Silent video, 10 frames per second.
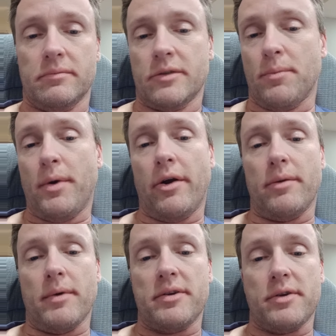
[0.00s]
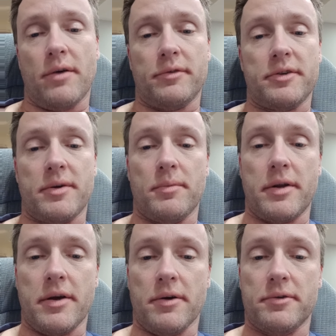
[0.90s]
comparing myself to
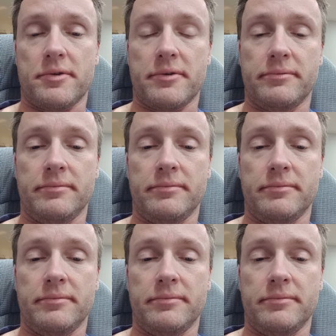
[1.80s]
somebody else,